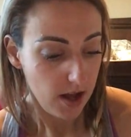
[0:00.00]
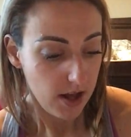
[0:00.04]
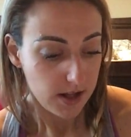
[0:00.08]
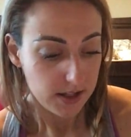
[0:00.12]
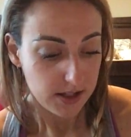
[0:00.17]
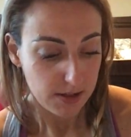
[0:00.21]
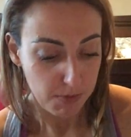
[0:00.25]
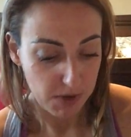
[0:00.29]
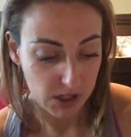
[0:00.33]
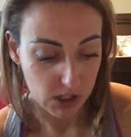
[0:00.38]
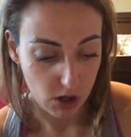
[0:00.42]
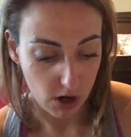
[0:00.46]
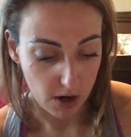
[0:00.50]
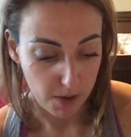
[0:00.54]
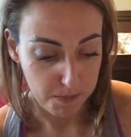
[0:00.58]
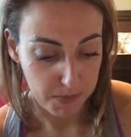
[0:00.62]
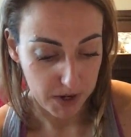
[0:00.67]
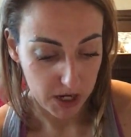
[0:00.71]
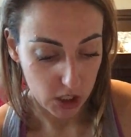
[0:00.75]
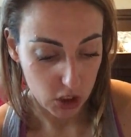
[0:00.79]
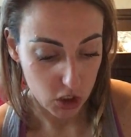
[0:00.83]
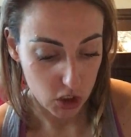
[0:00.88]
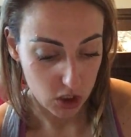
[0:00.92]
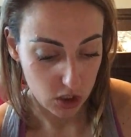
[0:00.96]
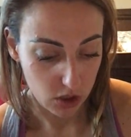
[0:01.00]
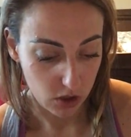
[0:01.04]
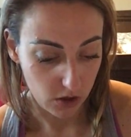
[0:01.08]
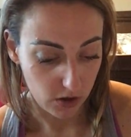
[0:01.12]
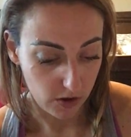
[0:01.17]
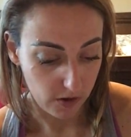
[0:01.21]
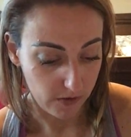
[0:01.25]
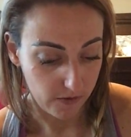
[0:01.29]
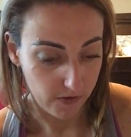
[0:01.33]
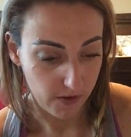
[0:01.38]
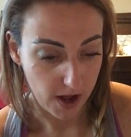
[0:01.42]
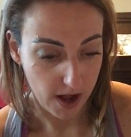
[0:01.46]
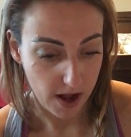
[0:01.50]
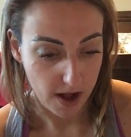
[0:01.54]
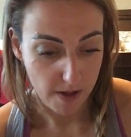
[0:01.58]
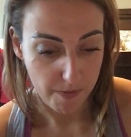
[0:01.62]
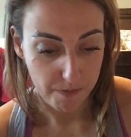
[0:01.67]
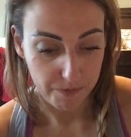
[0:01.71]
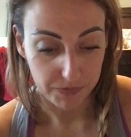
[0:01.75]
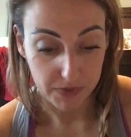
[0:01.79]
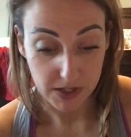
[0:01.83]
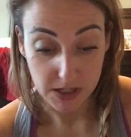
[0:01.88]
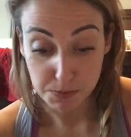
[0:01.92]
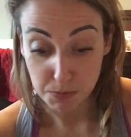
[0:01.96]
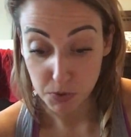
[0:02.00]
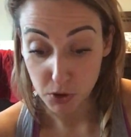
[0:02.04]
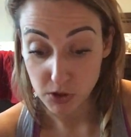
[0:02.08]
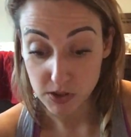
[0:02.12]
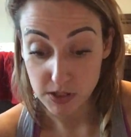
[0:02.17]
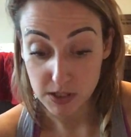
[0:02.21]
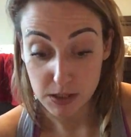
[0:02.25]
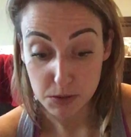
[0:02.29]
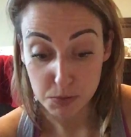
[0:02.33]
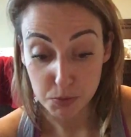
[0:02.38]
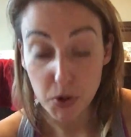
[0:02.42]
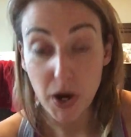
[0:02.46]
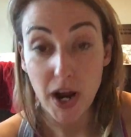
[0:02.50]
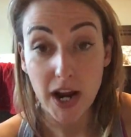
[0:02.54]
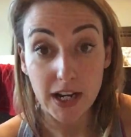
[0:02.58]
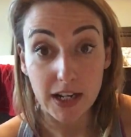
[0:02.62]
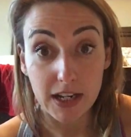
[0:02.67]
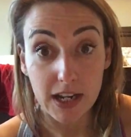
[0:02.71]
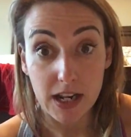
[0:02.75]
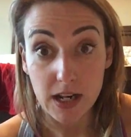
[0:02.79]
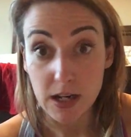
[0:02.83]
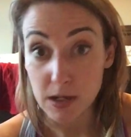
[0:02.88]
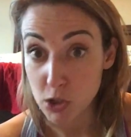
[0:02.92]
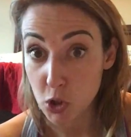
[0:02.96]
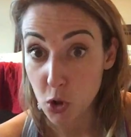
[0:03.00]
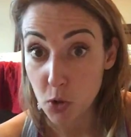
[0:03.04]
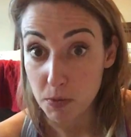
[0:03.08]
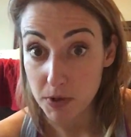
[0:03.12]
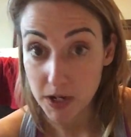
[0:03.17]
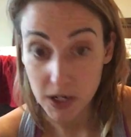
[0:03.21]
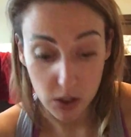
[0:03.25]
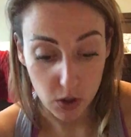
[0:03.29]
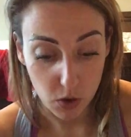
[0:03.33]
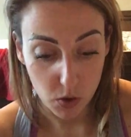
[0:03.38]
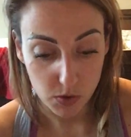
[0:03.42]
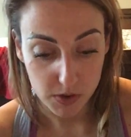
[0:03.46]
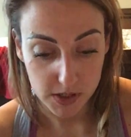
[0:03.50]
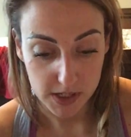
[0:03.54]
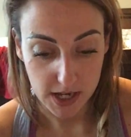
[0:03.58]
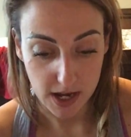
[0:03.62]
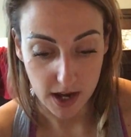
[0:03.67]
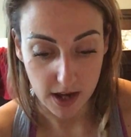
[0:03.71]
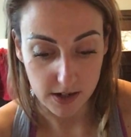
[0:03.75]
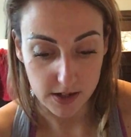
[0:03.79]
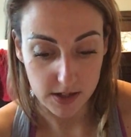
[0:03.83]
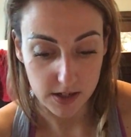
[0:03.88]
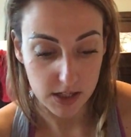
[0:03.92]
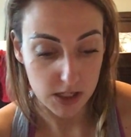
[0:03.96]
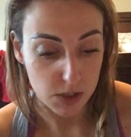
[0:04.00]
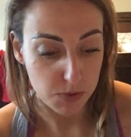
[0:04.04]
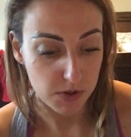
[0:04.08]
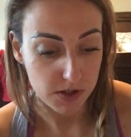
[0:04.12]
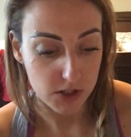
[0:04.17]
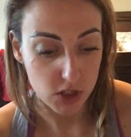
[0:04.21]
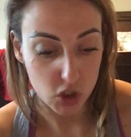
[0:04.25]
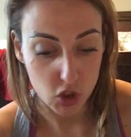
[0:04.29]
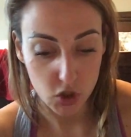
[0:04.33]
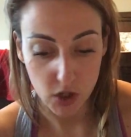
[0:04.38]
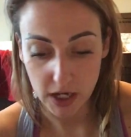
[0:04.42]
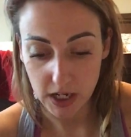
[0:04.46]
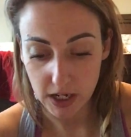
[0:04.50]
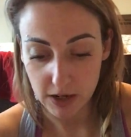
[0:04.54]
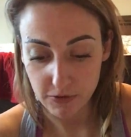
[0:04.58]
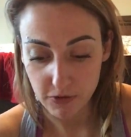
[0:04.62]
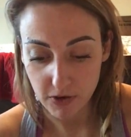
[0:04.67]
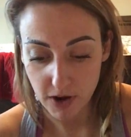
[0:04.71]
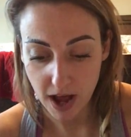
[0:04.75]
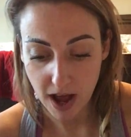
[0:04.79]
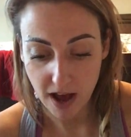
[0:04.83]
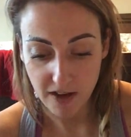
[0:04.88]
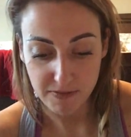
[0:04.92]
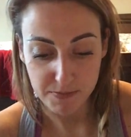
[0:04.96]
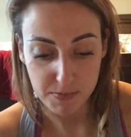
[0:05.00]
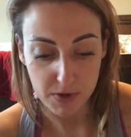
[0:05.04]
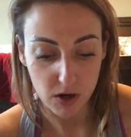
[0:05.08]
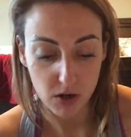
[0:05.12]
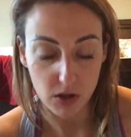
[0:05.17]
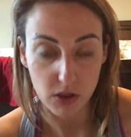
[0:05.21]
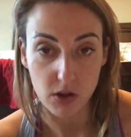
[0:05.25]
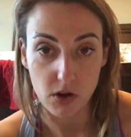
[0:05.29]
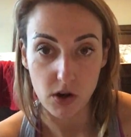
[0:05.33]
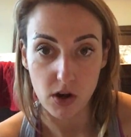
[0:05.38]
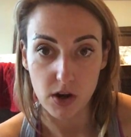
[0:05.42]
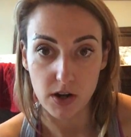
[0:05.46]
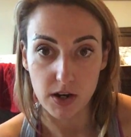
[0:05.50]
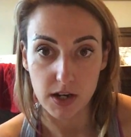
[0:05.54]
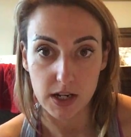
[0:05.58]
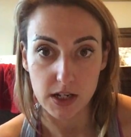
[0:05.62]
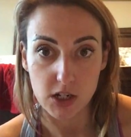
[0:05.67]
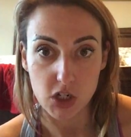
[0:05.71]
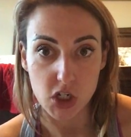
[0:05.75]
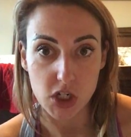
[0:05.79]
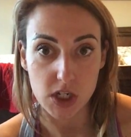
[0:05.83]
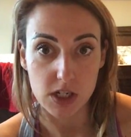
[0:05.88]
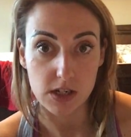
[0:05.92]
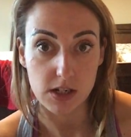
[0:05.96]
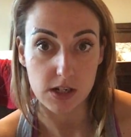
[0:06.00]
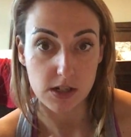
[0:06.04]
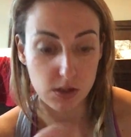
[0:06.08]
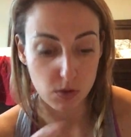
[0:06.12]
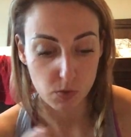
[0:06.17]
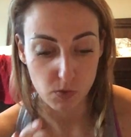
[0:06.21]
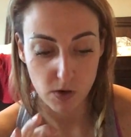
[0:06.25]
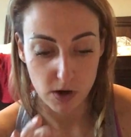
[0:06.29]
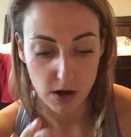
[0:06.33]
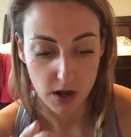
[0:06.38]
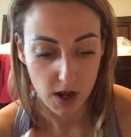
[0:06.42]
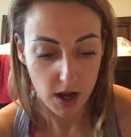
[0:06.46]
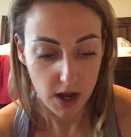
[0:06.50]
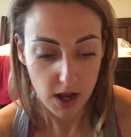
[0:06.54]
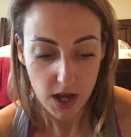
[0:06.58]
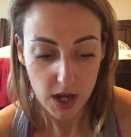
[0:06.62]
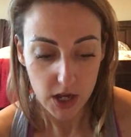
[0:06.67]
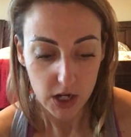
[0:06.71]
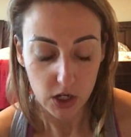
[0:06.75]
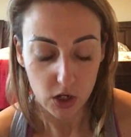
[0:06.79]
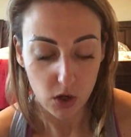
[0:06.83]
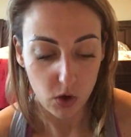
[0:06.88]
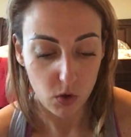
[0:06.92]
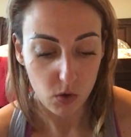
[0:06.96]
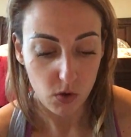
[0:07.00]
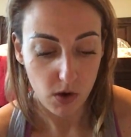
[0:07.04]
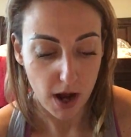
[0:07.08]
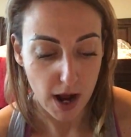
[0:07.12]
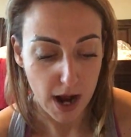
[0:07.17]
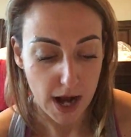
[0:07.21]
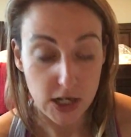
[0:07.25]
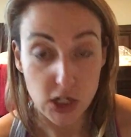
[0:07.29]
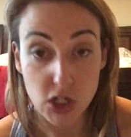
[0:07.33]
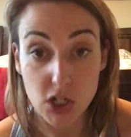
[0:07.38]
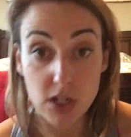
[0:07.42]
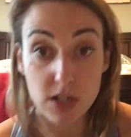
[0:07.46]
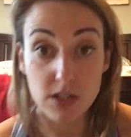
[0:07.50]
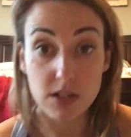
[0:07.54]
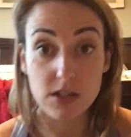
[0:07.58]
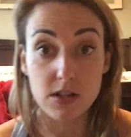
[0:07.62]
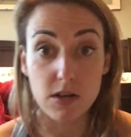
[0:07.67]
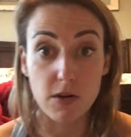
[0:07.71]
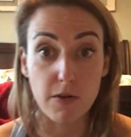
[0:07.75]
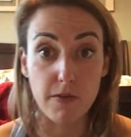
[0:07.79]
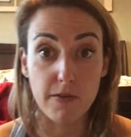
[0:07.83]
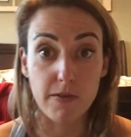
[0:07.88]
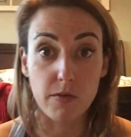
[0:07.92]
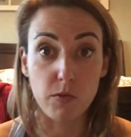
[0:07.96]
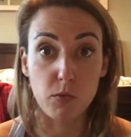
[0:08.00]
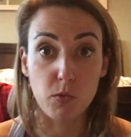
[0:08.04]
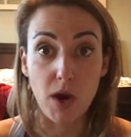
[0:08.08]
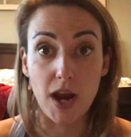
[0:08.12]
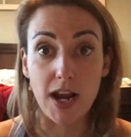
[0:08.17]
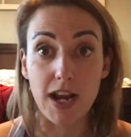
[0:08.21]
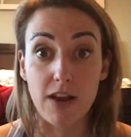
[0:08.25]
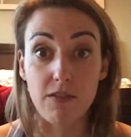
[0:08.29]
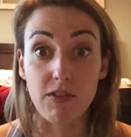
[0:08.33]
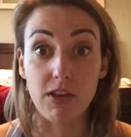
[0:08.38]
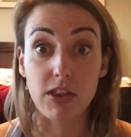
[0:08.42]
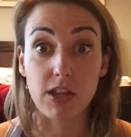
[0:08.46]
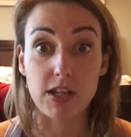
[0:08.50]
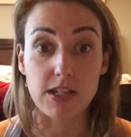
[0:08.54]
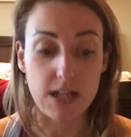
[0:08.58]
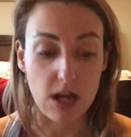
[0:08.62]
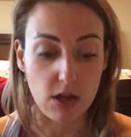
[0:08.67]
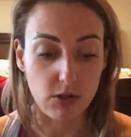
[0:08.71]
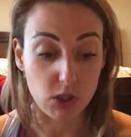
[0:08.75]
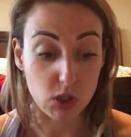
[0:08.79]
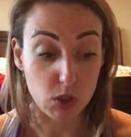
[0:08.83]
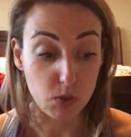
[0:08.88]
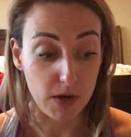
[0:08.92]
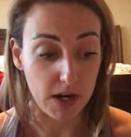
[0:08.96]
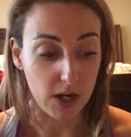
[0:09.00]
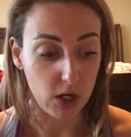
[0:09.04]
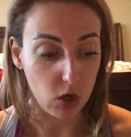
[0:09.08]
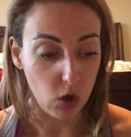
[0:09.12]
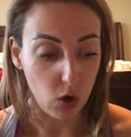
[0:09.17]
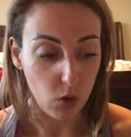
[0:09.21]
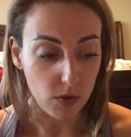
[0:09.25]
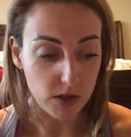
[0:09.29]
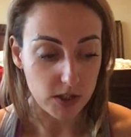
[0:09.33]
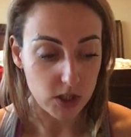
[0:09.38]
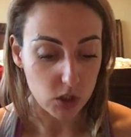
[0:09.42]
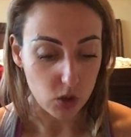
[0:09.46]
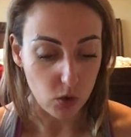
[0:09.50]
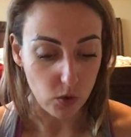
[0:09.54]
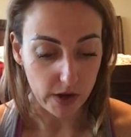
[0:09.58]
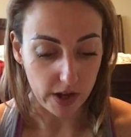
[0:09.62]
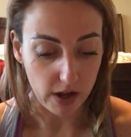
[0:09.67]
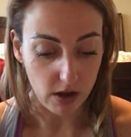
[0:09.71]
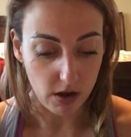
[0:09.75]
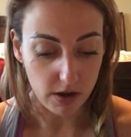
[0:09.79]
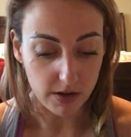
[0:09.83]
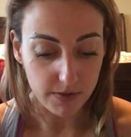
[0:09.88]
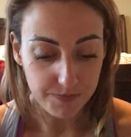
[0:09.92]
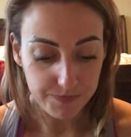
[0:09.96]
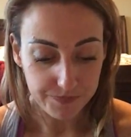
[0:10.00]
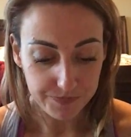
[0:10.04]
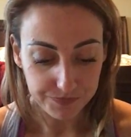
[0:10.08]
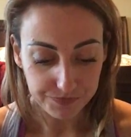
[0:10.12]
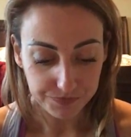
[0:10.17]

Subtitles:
Somebody's got a pinched nerve. This person's pregnant and nobody knows yet. This one's training for a half marathon and she doesn't, I just write everything down so I know what's going on.